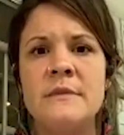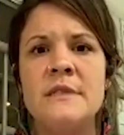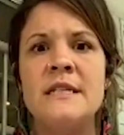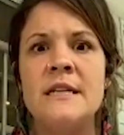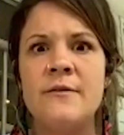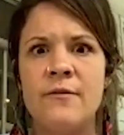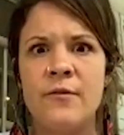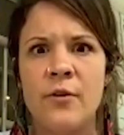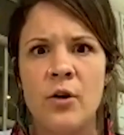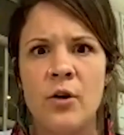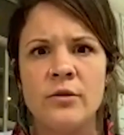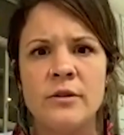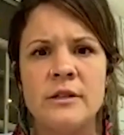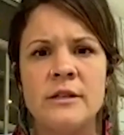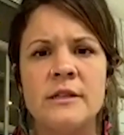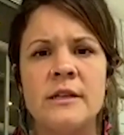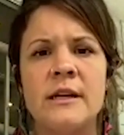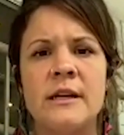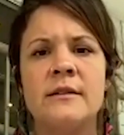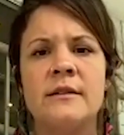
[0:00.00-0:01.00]

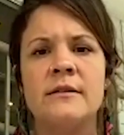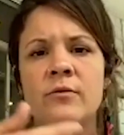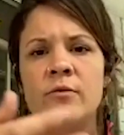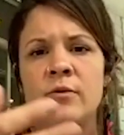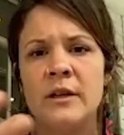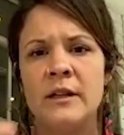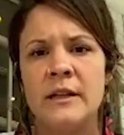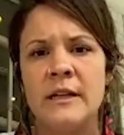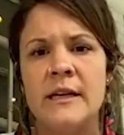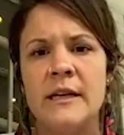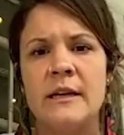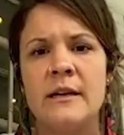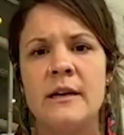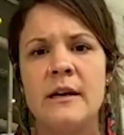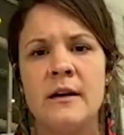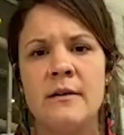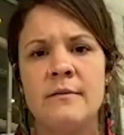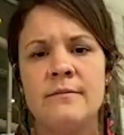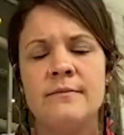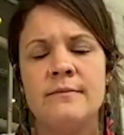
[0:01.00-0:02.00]
defaults and really
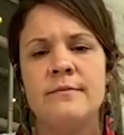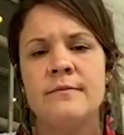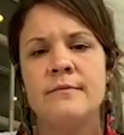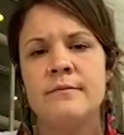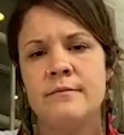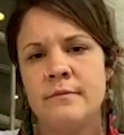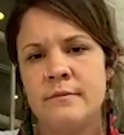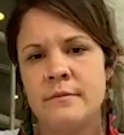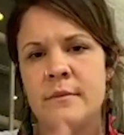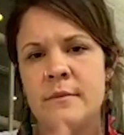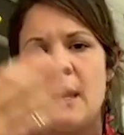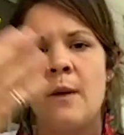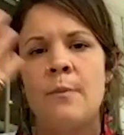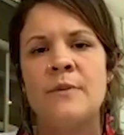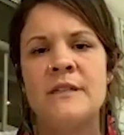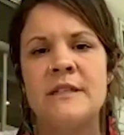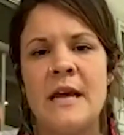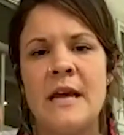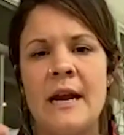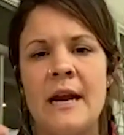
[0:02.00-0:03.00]

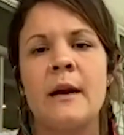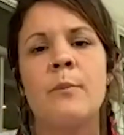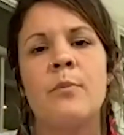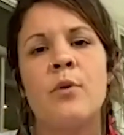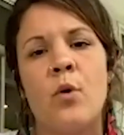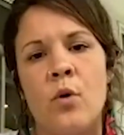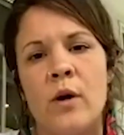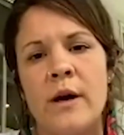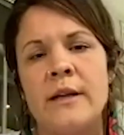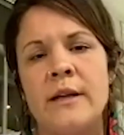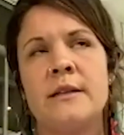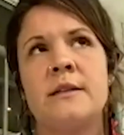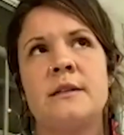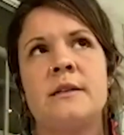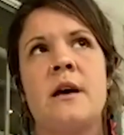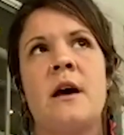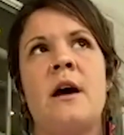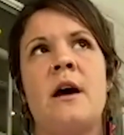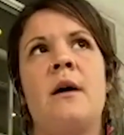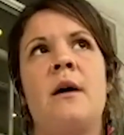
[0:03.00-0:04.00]
upsetting points
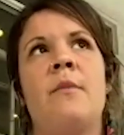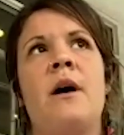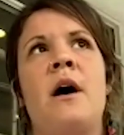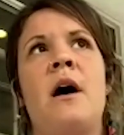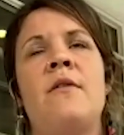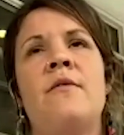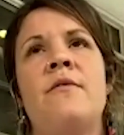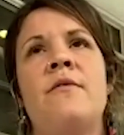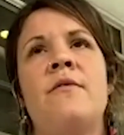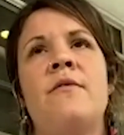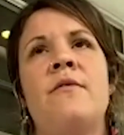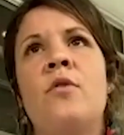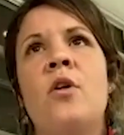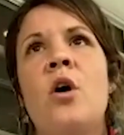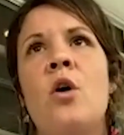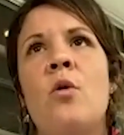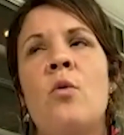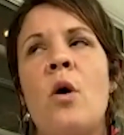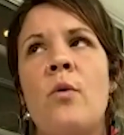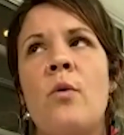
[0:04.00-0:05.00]
of
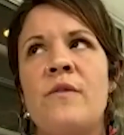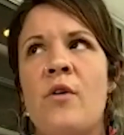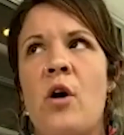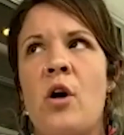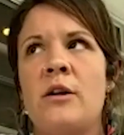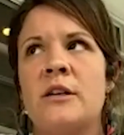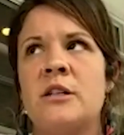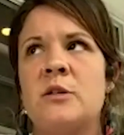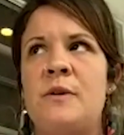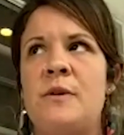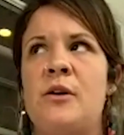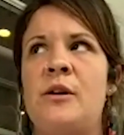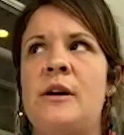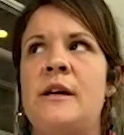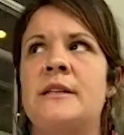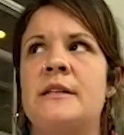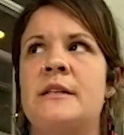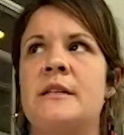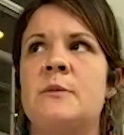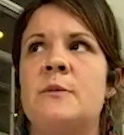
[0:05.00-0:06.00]
what we've all
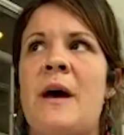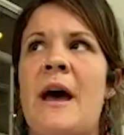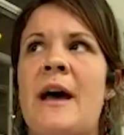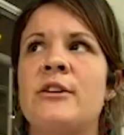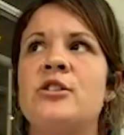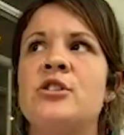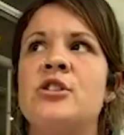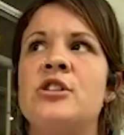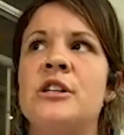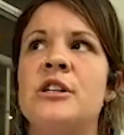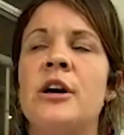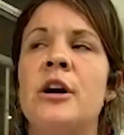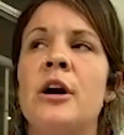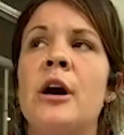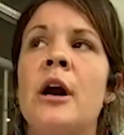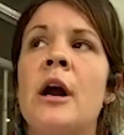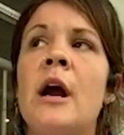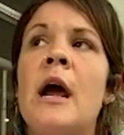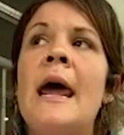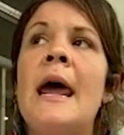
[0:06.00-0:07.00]
experienced this past
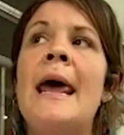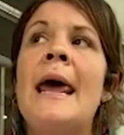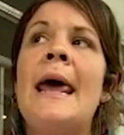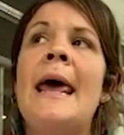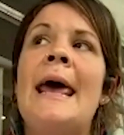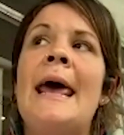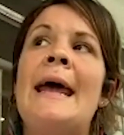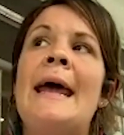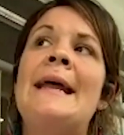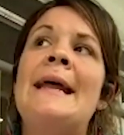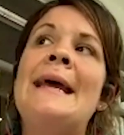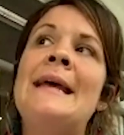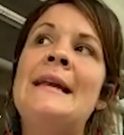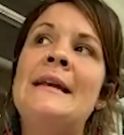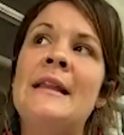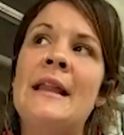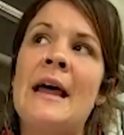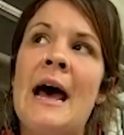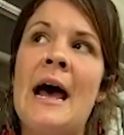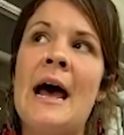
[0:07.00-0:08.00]
year. And
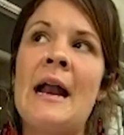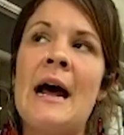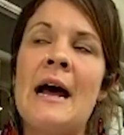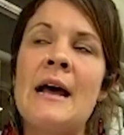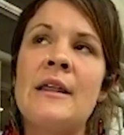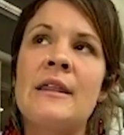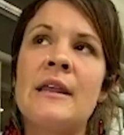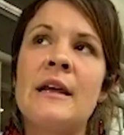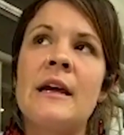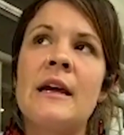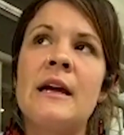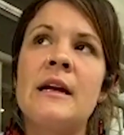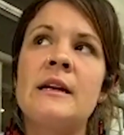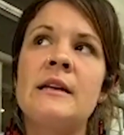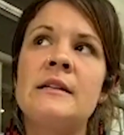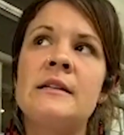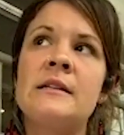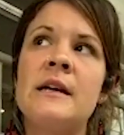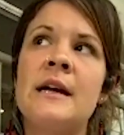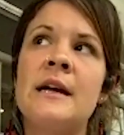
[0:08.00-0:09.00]
in that, I think
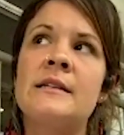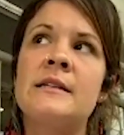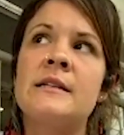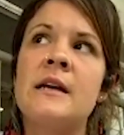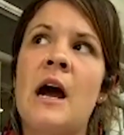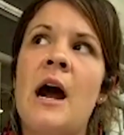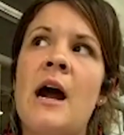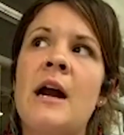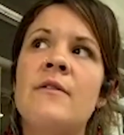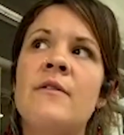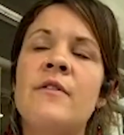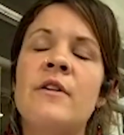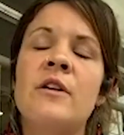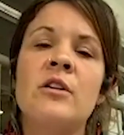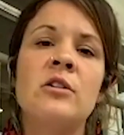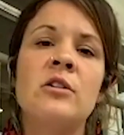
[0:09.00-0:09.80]
it's kind of an